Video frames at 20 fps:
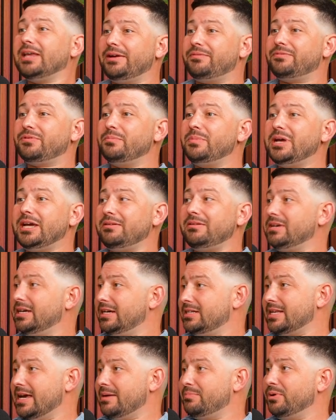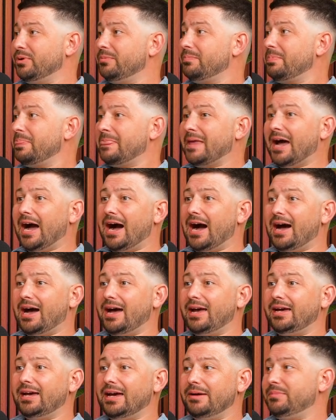for me, example,
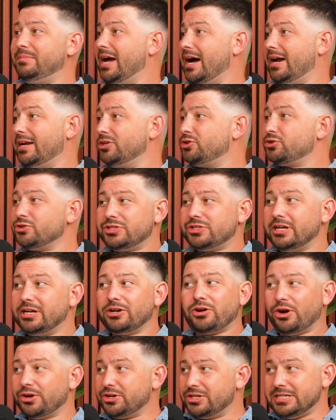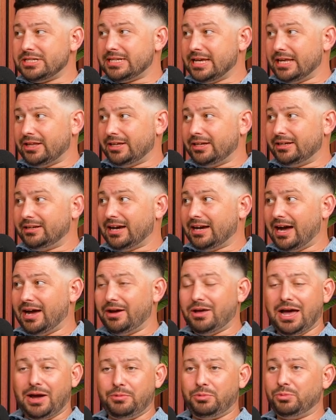I am not interested in car detailing.
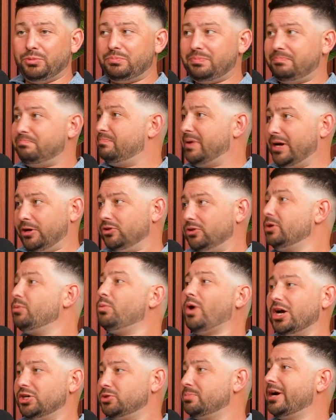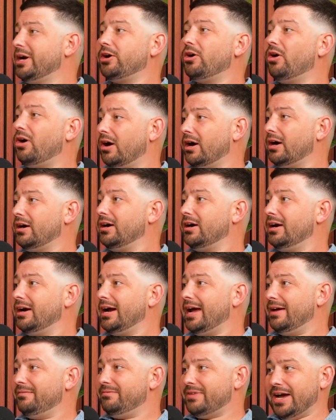I will barely wash my car
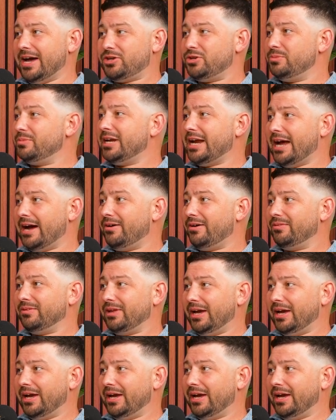and vacuum it out